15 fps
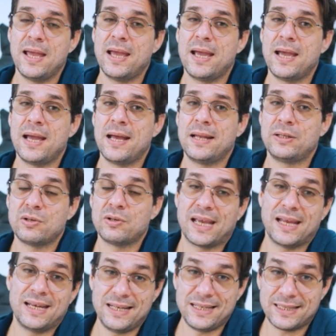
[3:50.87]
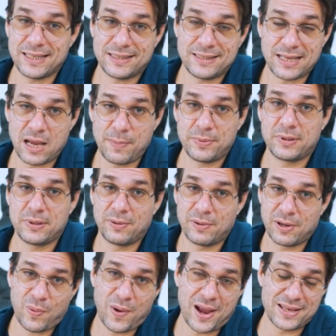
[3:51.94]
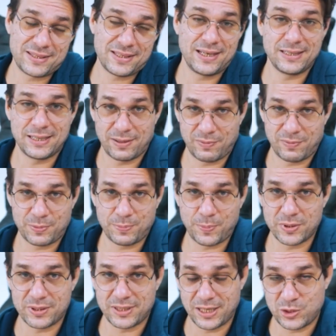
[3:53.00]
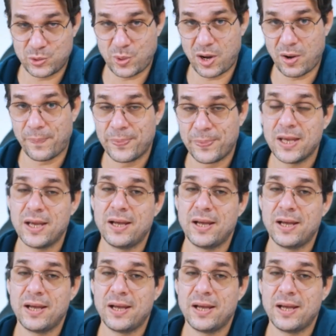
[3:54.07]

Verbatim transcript: and you can intercept the request and the response as well.